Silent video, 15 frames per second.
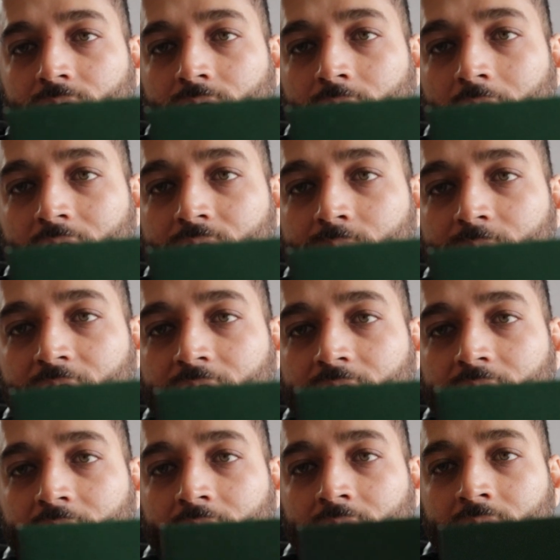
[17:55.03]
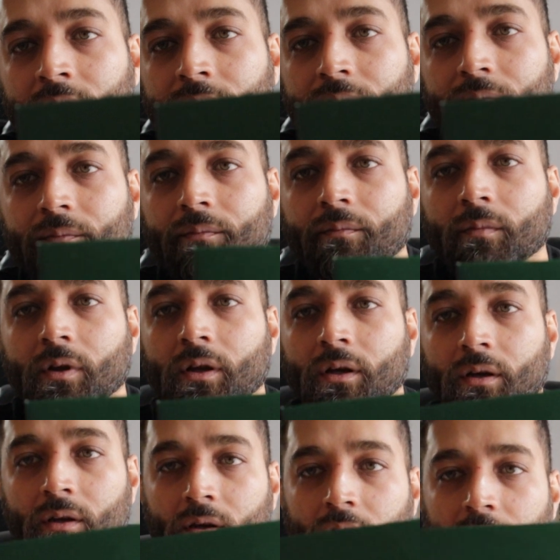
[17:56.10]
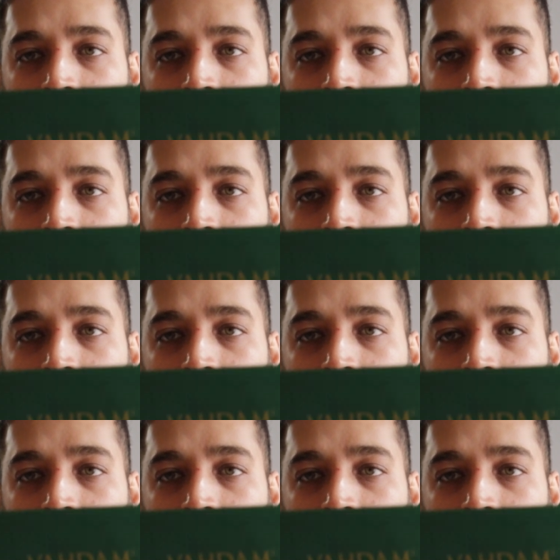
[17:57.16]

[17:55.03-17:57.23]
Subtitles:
Vahdam India, and